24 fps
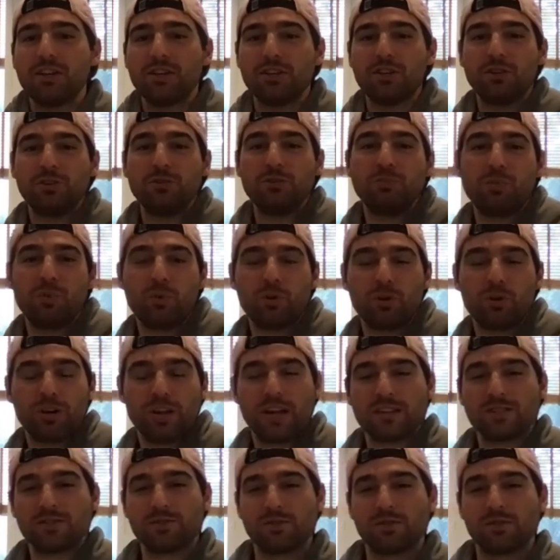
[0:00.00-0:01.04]
Uport
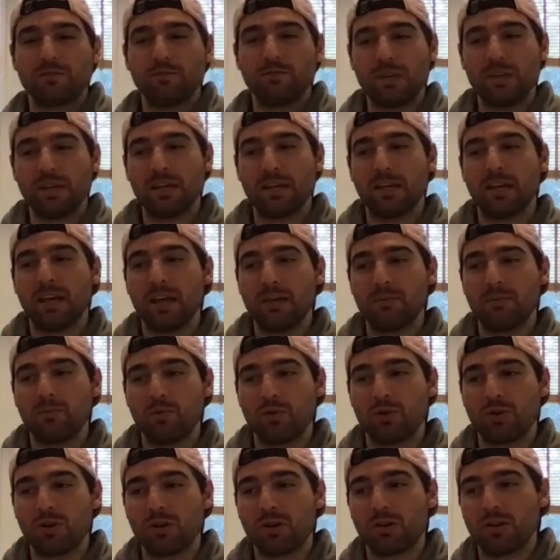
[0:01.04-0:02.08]
as sort of being a
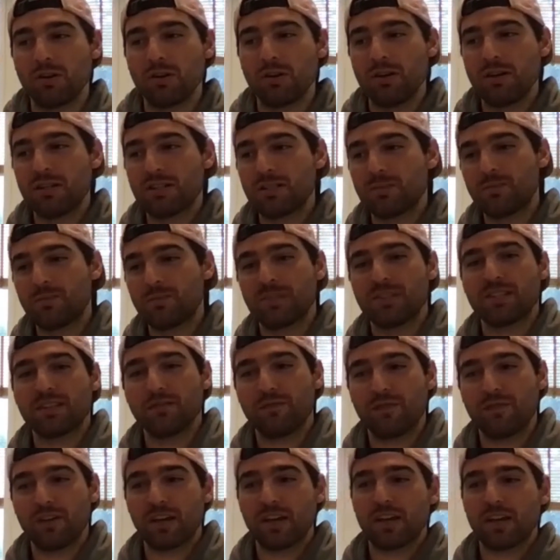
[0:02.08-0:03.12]
more
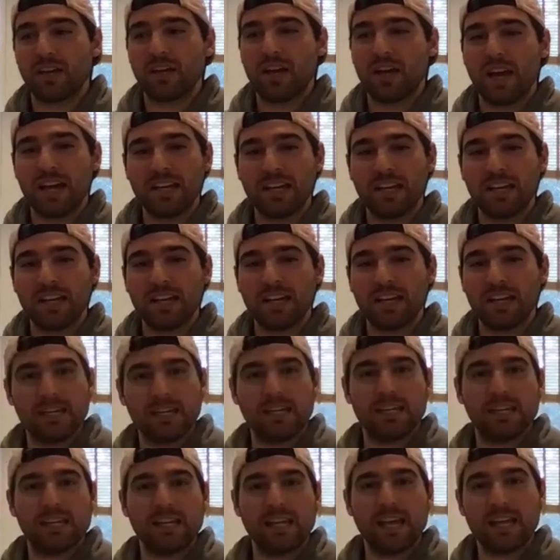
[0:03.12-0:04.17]
specific
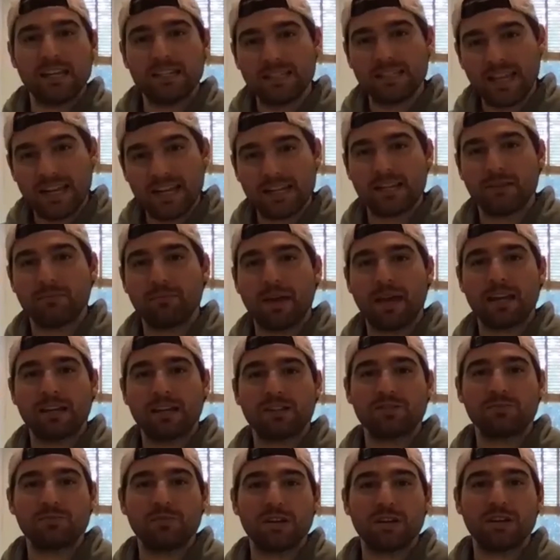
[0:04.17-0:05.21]
identity and data
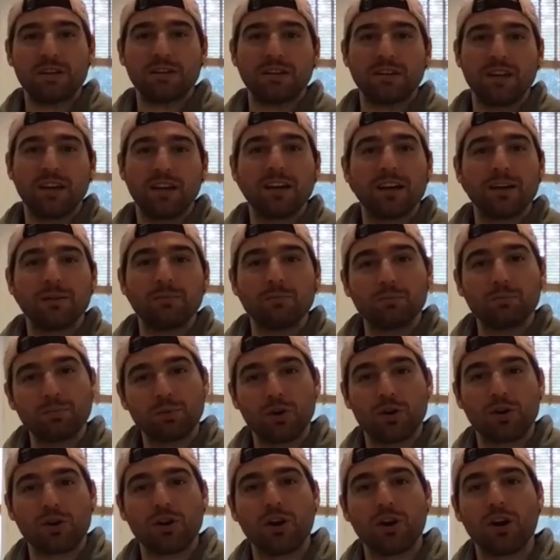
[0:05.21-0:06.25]
management
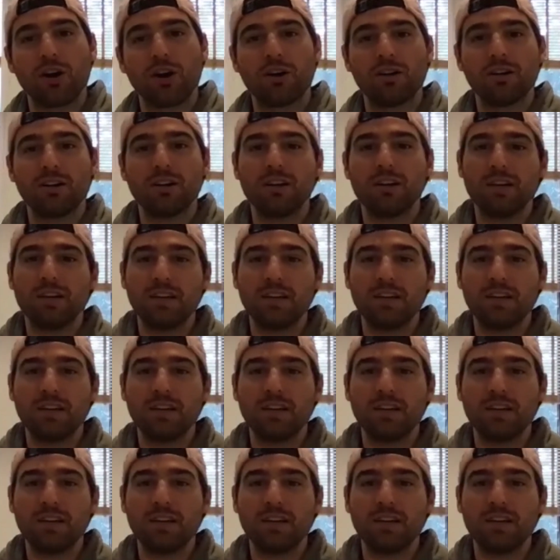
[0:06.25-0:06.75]
protocol.